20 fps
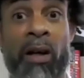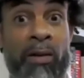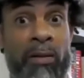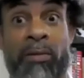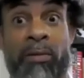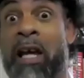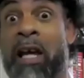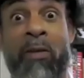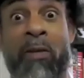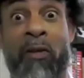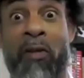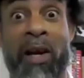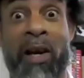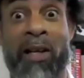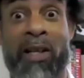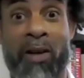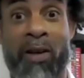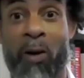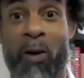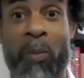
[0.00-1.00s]
everything
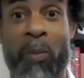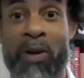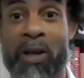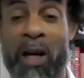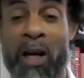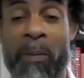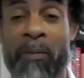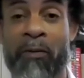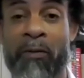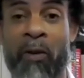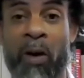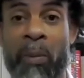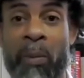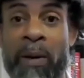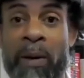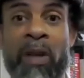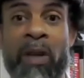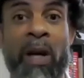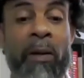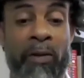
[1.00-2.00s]
just opened up for me.
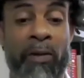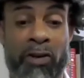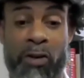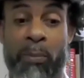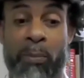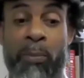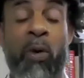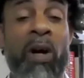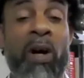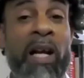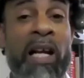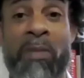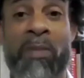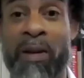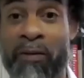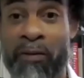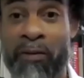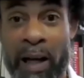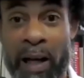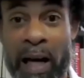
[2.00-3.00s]
The support had been
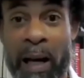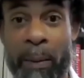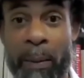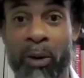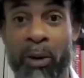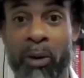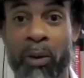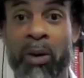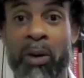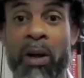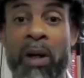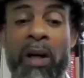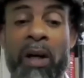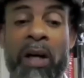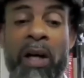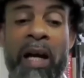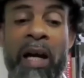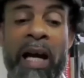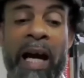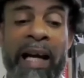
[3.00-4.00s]
phenomenal.
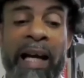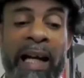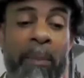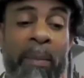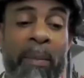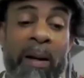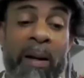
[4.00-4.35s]
And I made a